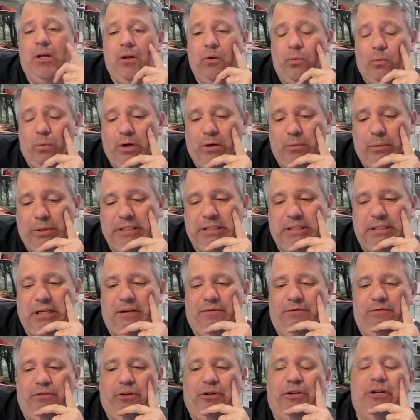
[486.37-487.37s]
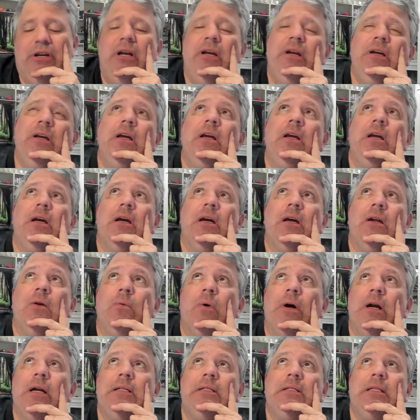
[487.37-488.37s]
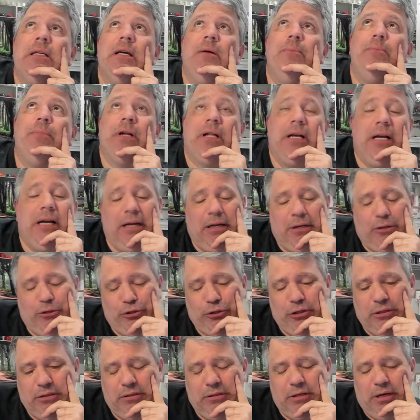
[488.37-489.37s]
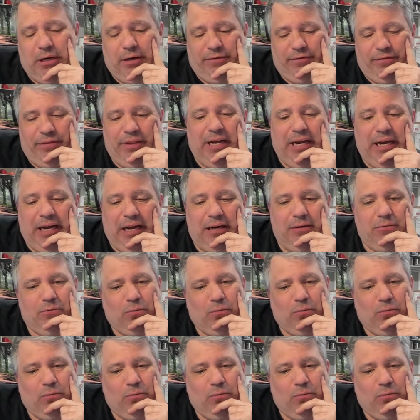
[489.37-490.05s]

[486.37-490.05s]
when we suffer, and what is the implications of that?